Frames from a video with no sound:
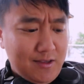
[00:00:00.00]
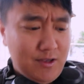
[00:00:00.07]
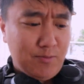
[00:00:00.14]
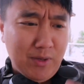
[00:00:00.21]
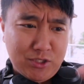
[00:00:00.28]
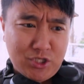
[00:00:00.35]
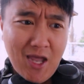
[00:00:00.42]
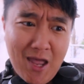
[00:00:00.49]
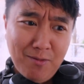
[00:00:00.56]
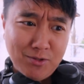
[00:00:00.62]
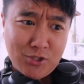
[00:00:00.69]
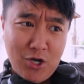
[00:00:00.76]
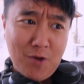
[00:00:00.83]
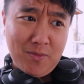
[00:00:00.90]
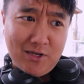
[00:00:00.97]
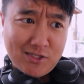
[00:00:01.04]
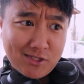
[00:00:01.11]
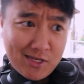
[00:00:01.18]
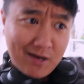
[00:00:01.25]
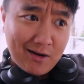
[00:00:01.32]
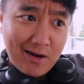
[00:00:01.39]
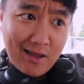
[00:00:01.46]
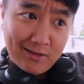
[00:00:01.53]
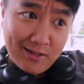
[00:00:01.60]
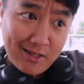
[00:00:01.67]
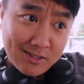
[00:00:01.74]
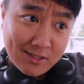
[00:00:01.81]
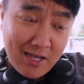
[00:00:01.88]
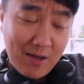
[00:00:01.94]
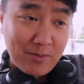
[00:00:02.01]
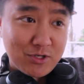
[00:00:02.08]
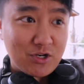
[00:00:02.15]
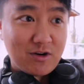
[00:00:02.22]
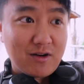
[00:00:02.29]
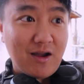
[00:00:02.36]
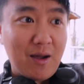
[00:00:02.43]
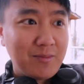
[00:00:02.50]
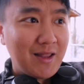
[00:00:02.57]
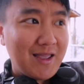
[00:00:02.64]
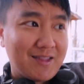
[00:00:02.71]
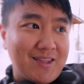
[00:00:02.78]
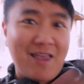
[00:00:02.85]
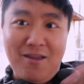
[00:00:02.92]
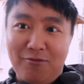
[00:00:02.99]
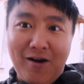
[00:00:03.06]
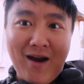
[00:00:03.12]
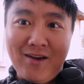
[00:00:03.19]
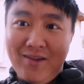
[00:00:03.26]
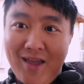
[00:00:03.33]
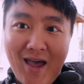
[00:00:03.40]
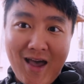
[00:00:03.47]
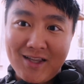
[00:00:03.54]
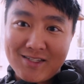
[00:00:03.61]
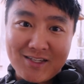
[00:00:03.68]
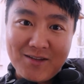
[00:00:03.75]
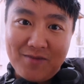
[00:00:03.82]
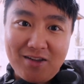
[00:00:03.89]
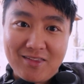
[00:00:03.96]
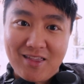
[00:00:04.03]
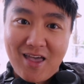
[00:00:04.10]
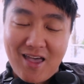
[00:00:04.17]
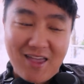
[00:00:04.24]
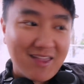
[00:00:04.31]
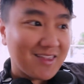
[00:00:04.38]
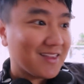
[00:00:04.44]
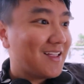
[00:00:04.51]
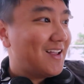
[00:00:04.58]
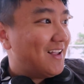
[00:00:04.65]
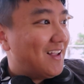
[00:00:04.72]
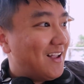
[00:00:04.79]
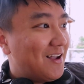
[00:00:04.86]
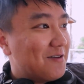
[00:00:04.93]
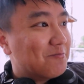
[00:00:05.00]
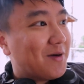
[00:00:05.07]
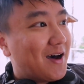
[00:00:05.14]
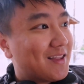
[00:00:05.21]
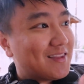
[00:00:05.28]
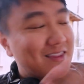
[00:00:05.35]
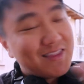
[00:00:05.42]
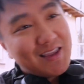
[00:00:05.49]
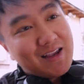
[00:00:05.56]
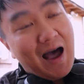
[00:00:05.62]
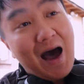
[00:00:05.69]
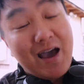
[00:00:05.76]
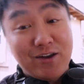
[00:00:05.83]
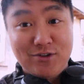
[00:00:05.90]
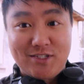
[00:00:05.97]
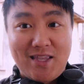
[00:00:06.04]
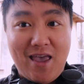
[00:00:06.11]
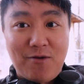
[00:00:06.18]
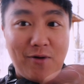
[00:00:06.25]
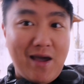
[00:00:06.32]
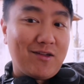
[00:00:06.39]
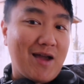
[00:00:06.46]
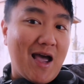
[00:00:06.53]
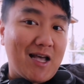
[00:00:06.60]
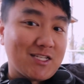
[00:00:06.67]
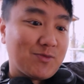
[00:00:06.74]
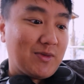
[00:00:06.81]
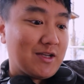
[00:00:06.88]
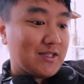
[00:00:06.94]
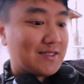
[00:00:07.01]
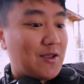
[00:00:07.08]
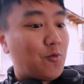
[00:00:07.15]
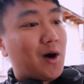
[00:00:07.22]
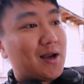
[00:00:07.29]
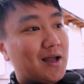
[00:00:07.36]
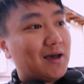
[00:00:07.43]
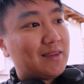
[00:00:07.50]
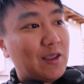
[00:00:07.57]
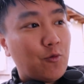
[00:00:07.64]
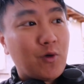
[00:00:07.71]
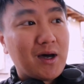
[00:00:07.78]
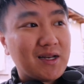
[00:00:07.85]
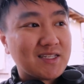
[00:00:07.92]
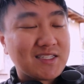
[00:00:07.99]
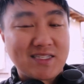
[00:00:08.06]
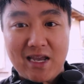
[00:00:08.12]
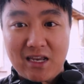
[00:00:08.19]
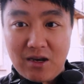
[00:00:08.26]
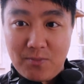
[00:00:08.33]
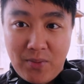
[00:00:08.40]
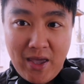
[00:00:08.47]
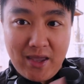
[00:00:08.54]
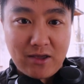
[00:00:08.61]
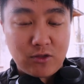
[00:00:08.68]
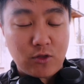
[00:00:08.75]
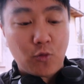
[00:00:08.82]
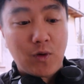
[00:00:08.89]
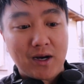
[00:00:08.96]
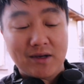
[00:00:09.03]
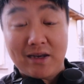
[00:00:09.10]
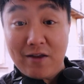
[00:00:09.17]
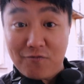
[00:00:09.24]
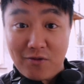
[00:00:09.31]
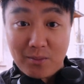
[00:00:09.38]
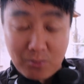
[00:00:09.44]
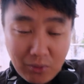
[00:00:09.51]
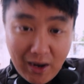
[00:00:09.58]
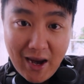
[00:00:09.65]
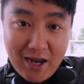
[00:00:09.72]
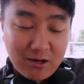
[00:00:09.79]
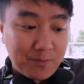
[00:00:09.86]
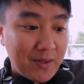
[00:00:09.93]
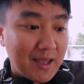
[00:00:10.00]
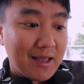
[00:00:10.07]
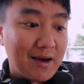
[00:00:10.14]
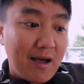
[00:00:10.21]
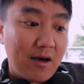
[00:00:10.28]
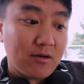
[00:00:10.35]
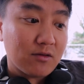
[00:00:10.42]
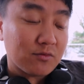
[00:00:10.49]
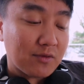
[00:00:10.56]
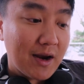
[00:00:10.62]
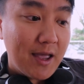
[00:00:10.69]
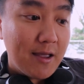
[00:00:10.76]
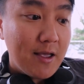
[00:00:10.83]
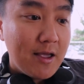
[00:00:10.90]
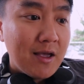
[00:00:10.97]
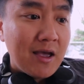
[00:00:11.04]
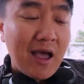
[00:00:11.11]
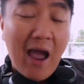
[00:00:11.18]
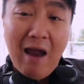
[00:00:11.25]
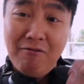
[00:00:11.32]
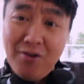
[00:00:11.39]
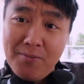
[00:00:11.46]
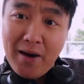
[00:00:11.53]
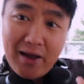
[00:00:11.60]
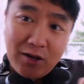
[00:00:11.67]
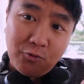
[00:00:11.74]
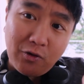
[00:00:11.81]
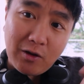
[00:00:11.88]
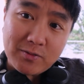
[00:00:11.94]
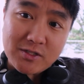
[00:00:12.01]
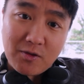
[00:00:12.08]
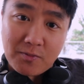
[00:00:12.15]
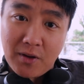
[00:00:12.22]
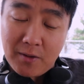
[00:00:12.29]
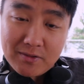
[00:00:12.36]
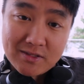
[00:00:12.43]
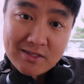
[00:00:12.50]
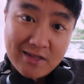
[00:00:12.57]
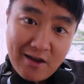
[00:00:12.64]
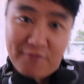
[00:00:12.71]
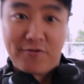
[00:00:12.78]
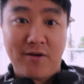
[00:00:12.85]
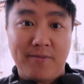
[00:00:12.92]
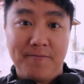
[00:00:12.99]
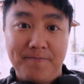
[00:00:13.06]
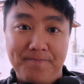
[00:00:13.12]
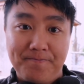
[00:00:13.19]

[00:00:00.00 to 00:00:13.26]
but James told me to set it at this temperature. I'm like, then why are you asking me then? But the thing I understand why they're asking because they want a they want a second opinion. They want a different brain to pick it out of, right? Everybody whelps their puppies different